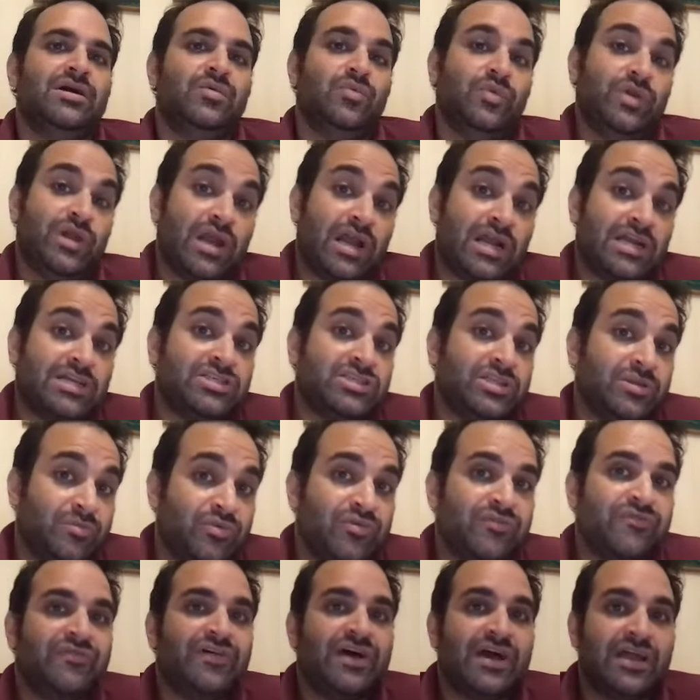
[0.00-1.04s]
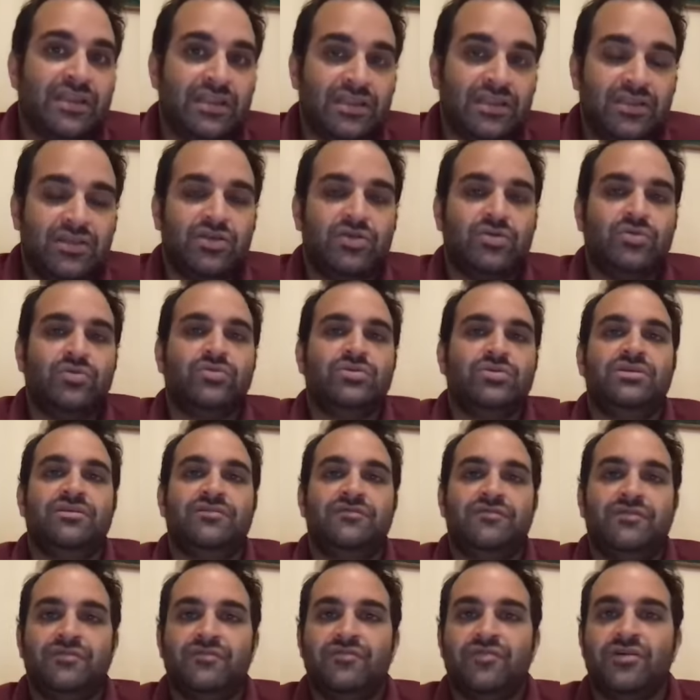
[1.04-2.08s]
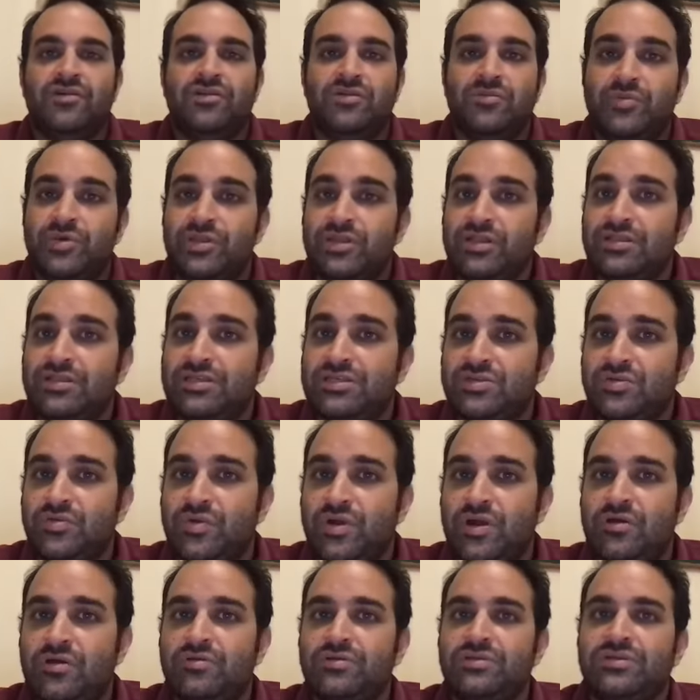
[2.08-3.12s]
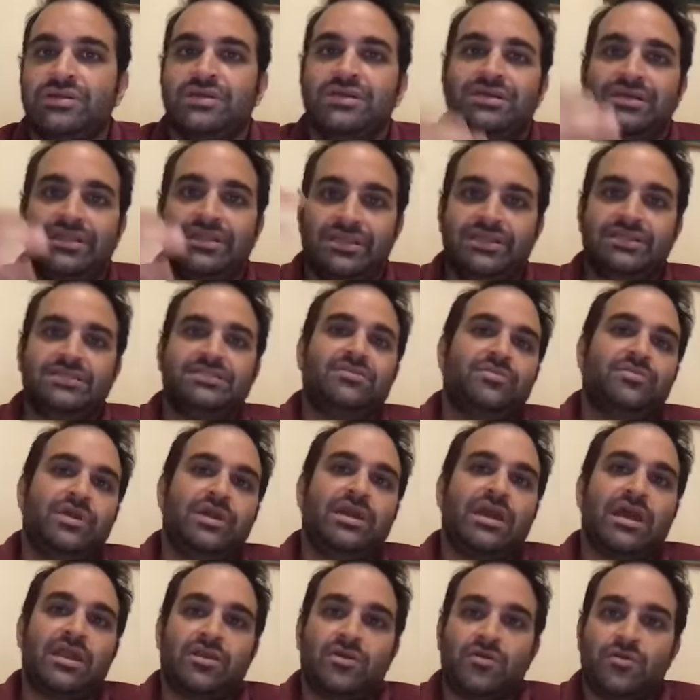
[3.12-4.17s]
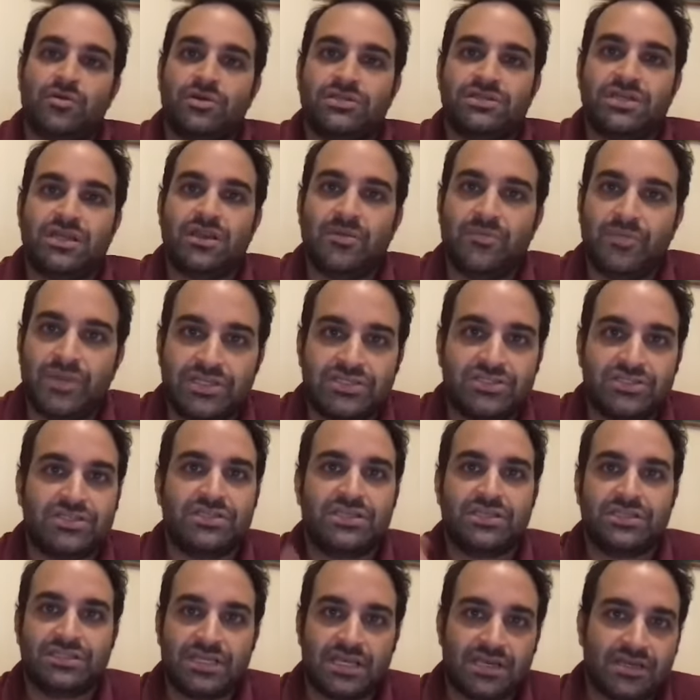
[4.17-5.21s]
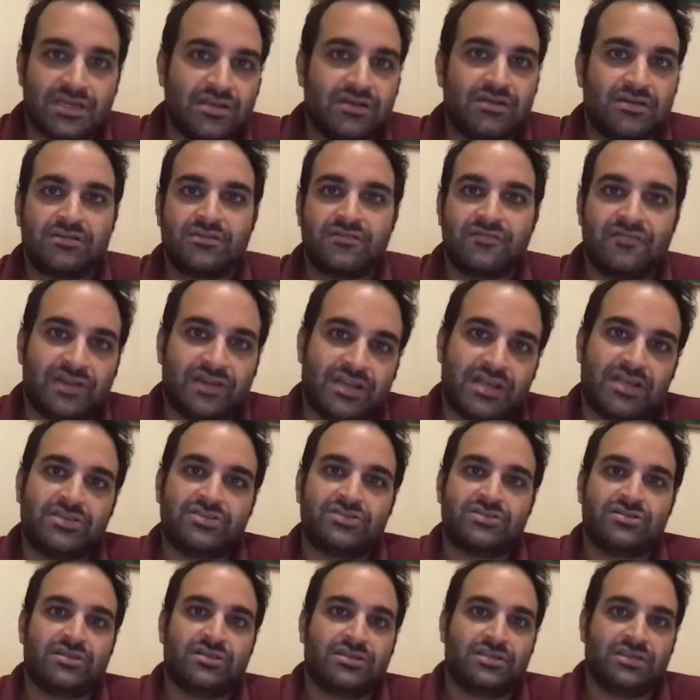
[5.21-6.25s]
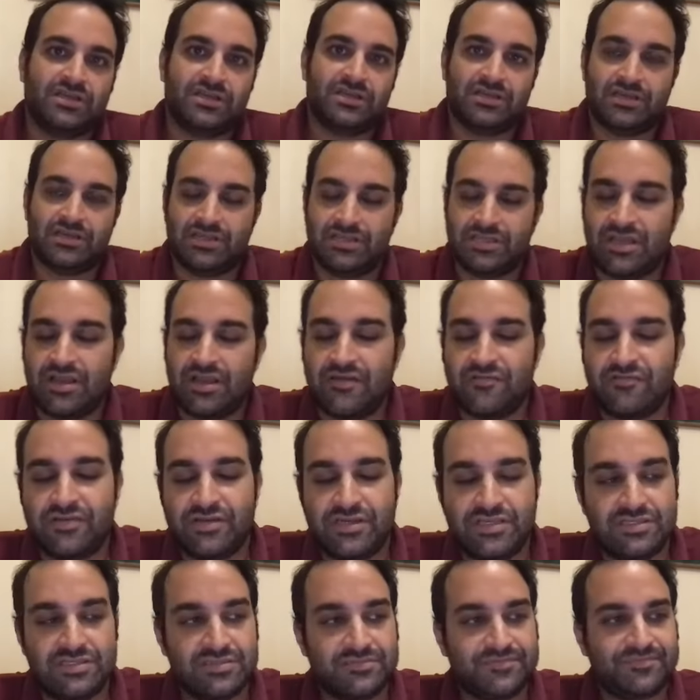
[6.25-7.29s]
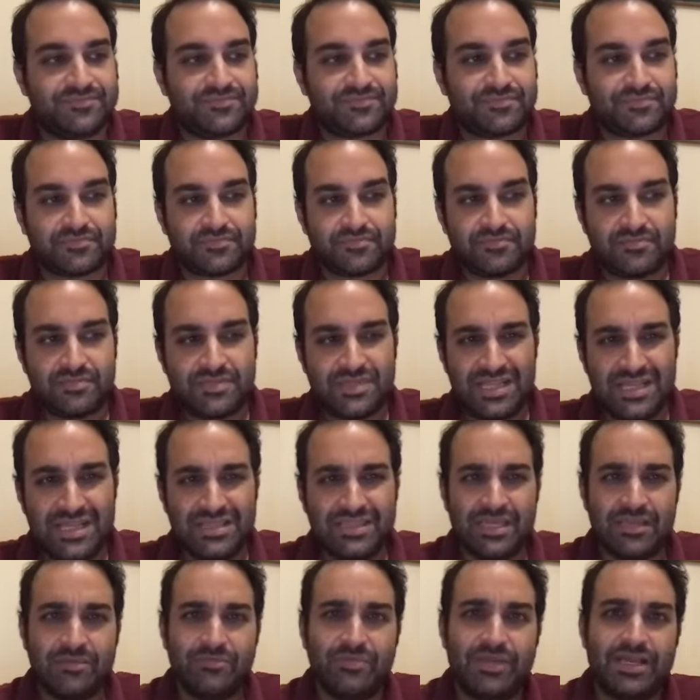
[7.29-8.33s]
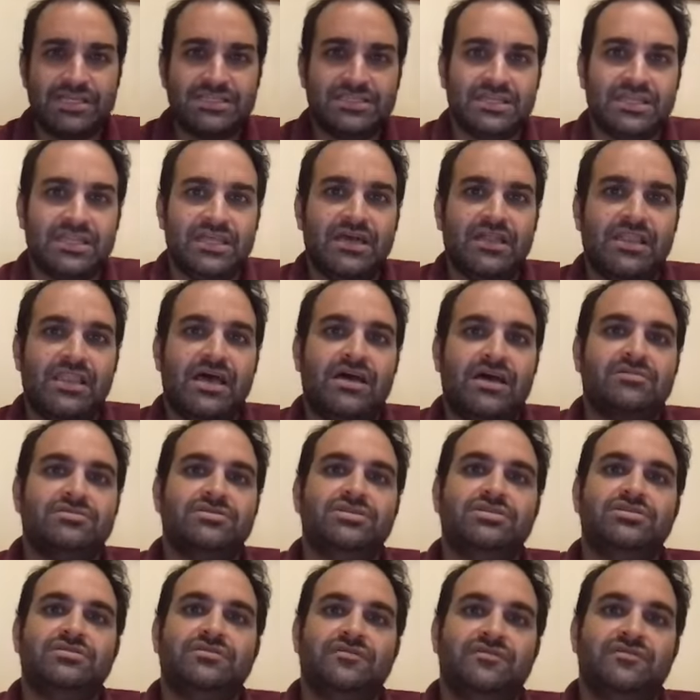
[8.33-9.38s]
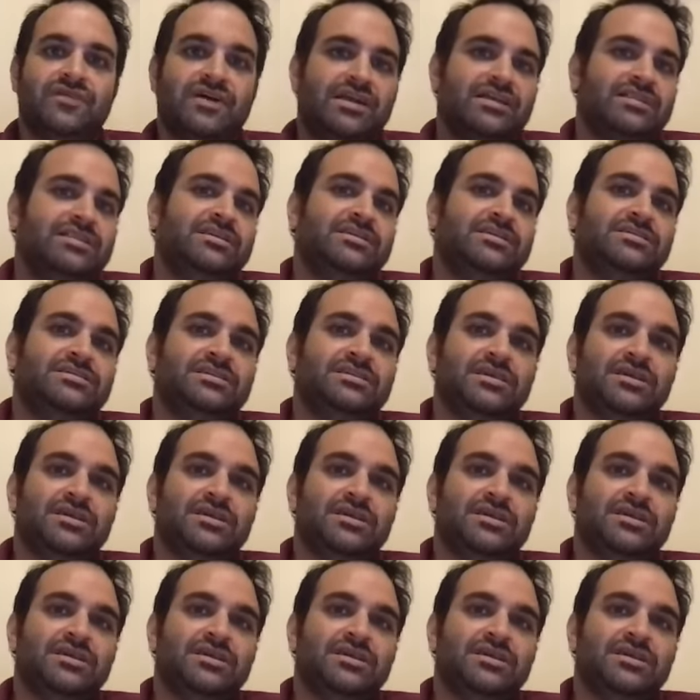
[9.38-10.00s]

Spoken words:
are actually providing you different vulnerabilities around these three categories that I mentioned: the technical, the financial, and the governance. That basically allows you to find these